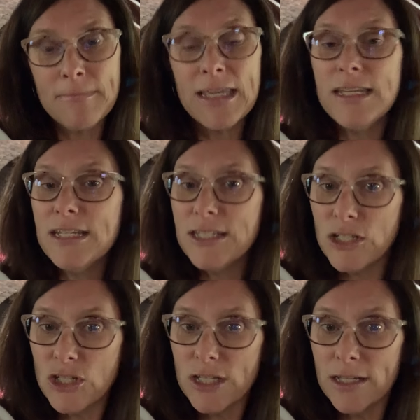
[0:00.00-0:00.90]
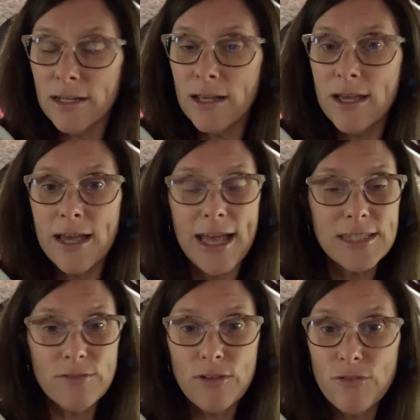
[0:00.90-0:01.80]
In addition, as
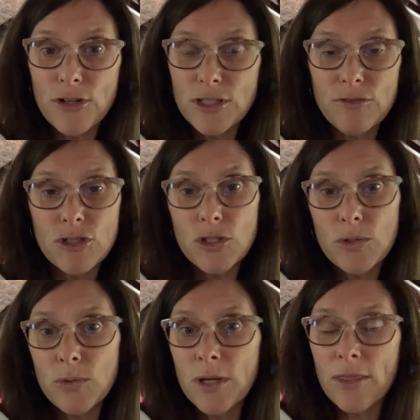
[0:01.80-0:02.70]
of the 1st of June,